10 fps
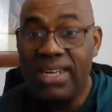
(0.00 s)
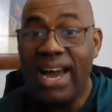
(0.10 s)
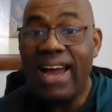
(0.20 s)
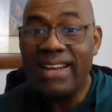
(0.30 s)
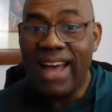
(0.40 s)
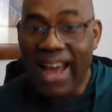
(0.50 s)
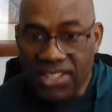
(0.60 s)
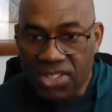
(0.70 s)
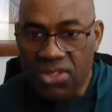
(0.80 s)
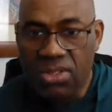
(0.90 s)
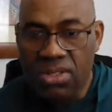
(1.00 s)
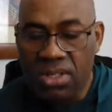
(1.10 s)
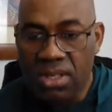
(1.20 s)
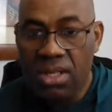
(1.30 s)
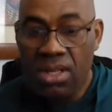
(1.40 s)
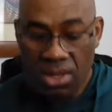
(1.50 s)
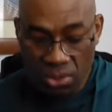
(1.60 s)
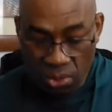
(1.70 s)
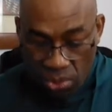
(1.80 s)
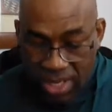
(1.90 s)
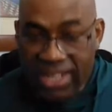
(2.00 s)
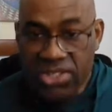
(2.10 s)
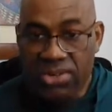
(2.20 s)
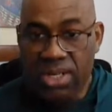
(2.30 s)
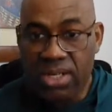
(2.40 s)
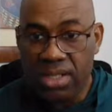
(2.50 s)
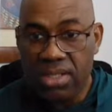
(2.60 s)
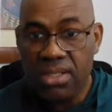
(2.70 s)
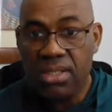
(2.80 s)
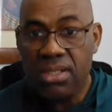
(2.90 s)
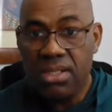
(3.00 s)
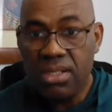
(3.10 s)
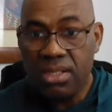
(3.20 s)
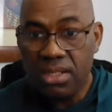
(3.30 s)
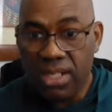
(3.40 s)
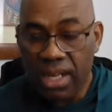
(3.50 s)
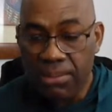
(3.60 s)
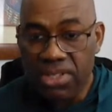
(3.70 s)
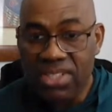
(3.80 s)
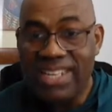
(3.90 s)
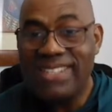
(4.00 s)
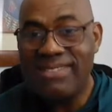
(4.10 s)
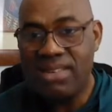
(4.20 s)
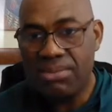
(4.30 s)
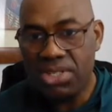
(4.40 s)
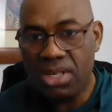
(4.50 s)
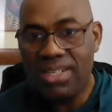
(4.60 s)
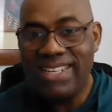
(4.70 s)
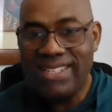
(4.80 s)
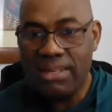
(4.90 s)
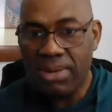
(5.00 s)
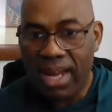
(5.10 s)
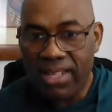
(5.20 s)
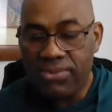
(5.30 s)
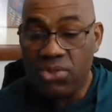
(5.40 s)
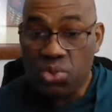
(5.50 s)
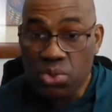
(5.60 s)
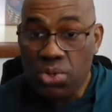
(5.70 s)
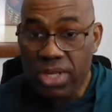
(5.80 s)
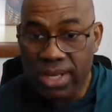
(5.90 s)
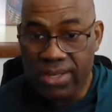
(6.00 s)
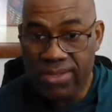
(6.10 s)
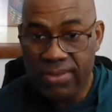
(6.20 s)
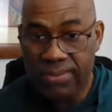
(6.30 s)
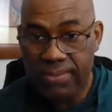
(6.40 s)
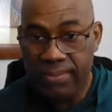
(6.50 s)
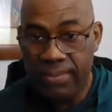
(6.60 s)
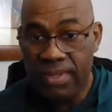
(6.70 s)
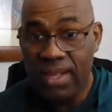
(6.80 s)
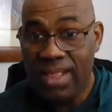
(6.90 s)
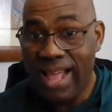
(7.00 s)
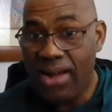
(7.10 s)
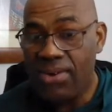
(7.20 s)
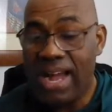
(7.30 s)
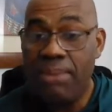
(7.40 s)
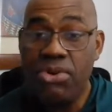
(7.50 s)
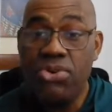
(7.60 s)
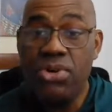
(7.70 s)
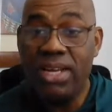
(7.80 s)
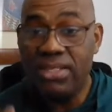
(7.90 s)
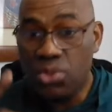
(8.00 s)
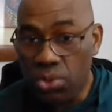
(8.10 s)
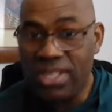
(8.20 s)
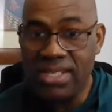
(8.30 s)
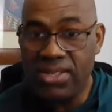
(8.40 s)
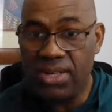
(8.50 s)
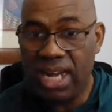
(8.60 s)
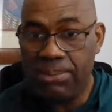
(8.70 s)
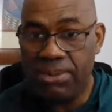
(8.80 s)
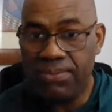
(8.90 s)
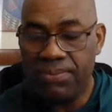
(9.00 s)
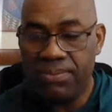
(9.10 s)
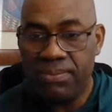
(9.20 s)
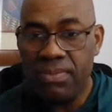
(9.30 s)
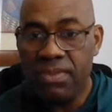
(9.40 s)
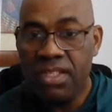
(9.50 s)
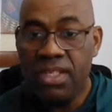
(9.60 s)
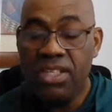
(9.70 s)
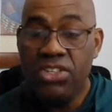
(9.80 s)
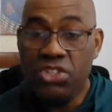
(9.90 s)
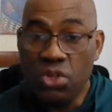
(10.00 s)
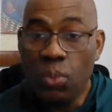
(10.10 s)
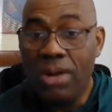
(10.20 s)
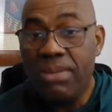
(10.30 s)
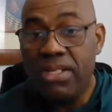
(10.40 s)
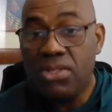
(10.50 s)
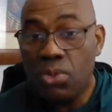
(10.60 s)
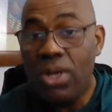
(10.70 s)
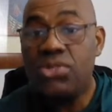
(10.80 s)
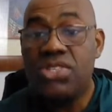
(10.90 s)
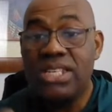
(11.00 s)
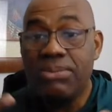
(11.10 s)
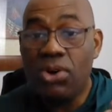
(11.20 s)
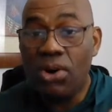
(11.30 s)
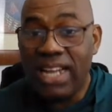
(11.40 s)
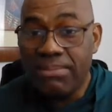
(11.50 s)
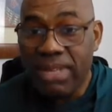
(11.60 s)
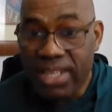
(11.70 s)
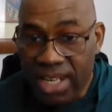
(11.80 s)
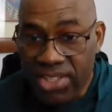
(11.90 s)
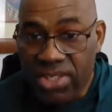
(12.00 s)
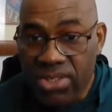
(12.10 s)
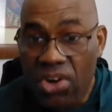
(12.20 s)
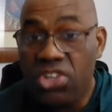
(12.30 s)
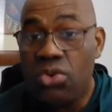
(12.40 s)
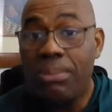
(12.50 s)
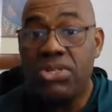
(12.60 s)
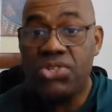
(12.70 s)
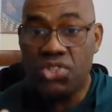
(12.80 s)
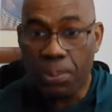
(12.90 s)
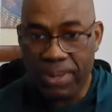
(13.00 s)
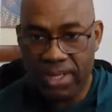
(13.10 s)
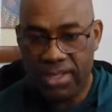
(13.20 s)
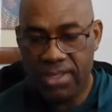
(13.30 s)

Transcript: and ask you, looking at your record, your diabetes is in remission, is stabilized for 2 good years. Now, two things is going to happen. Do you want to still be on that medication, or do you want me to stop it